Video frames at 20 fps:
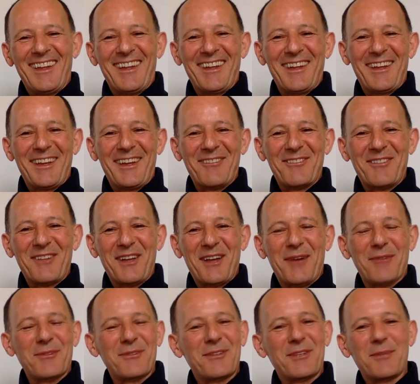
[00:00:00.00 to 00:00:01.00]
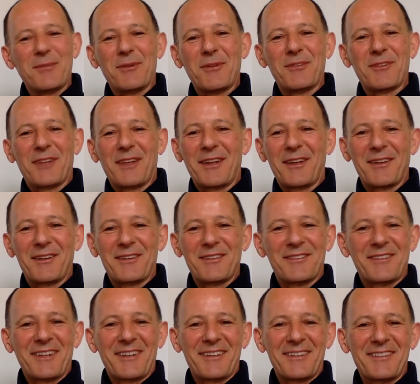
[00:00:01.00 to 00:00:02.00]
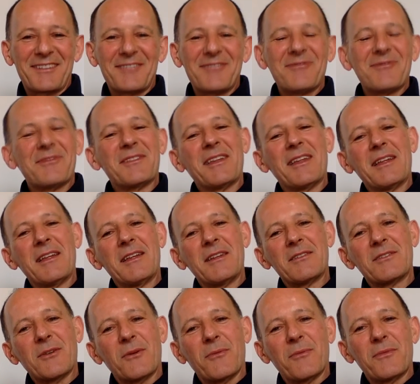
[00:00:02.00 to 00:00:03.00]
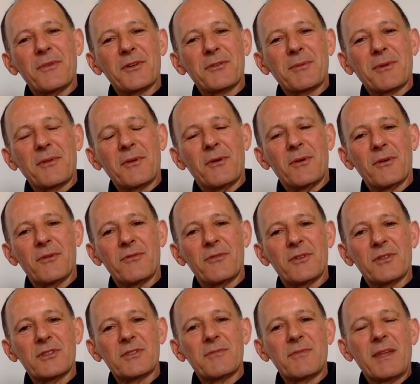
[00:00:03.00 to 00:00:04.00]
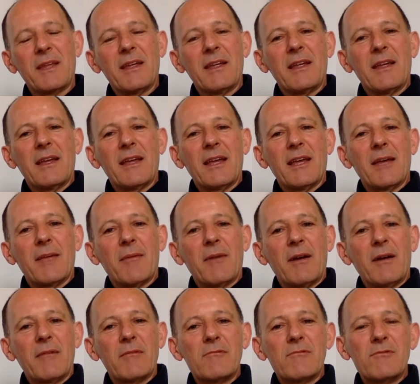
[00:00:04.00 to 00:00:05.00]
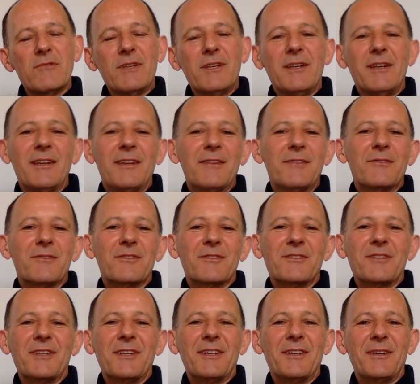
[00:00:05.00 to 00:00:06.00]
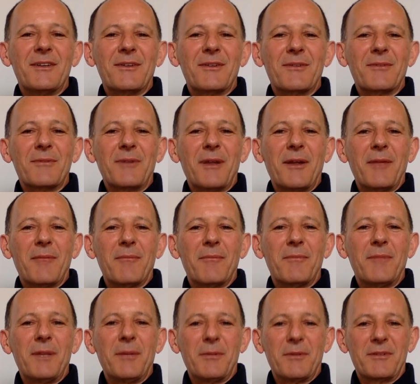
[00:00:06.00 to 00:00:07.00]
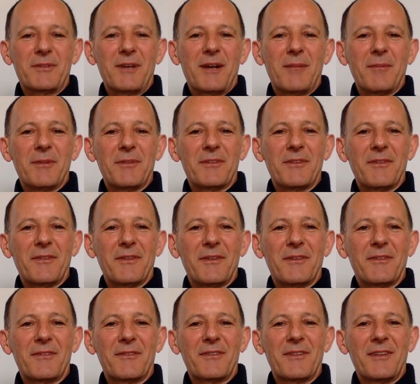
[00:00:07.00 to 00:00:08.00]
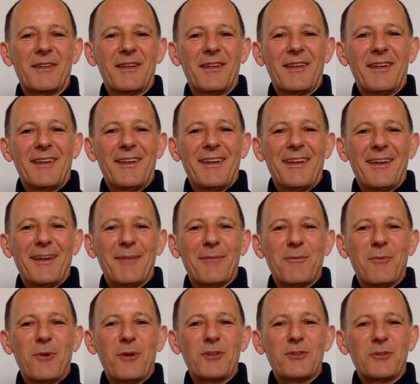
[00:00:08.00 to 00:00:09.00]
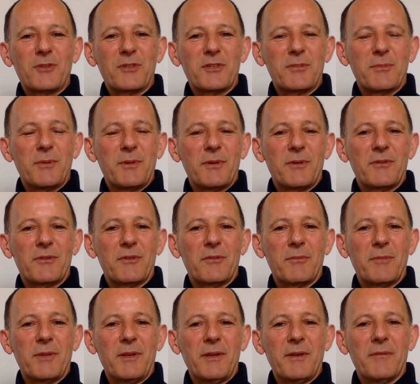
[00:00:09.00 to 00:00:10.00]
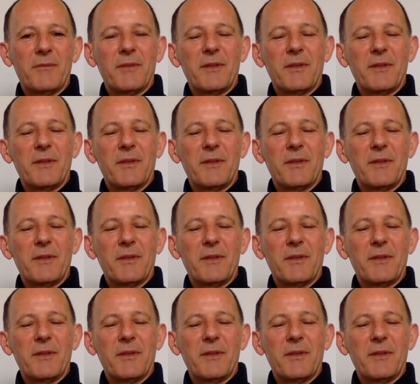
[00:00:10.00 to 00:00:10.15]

I was thinking about saying, hang on a second. So there's my thought first. I'm really interested to hear people's comments on this. What your experience has been.